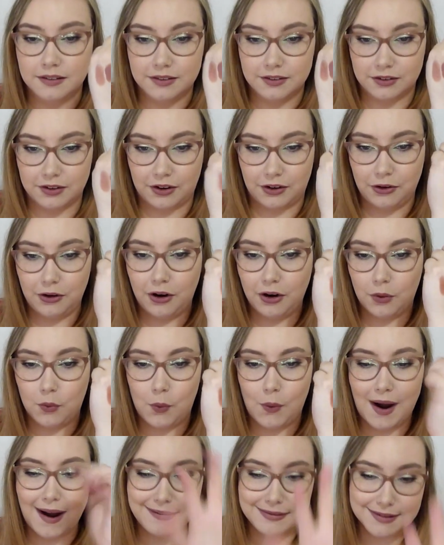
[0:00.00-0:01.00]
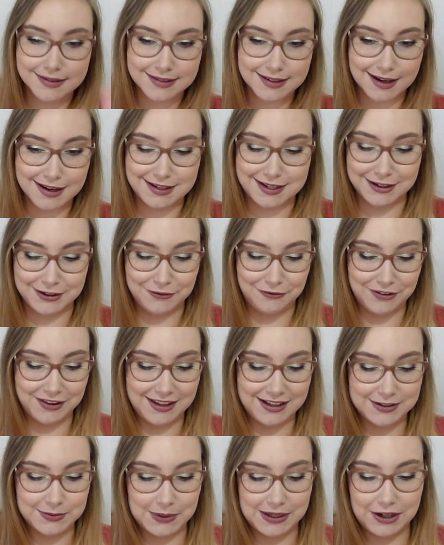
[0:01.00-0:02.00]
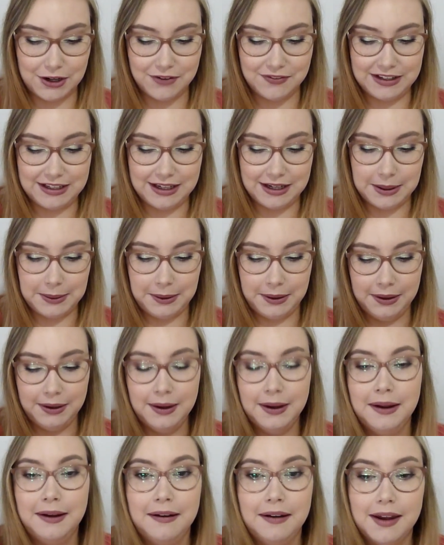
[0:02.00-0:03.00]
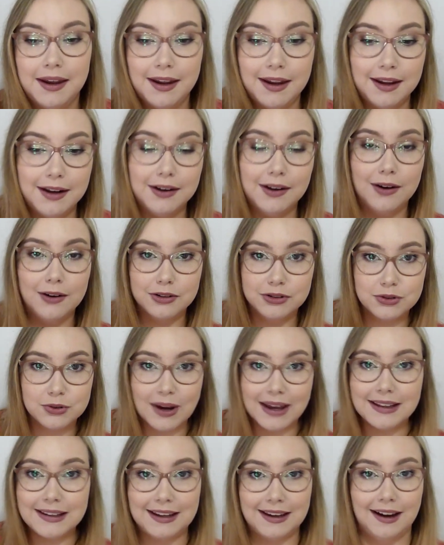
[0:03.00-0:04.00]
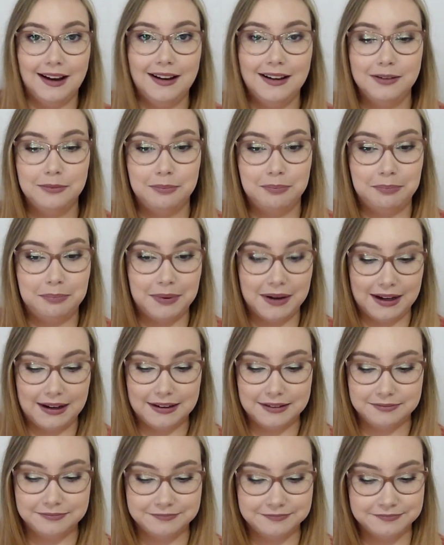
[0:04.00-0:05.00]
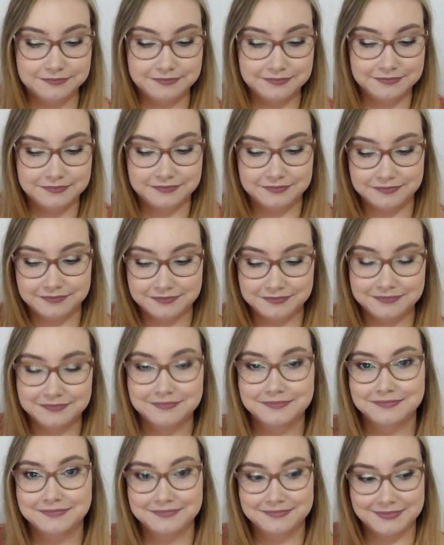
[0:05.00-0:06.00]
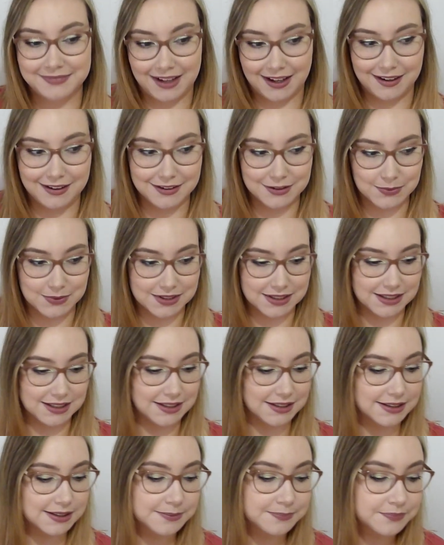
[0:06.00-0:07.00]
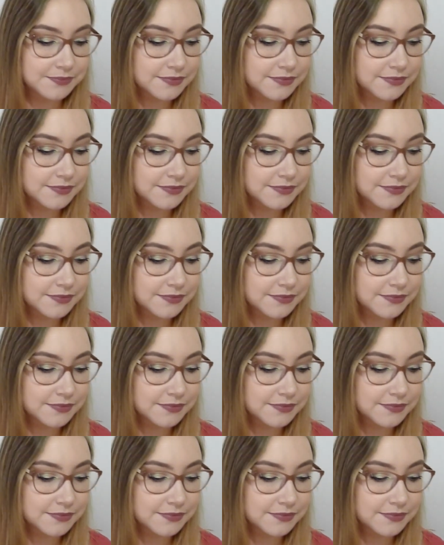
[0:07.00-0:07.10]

So not quite the season for this one over here in Australia, but it is what it is.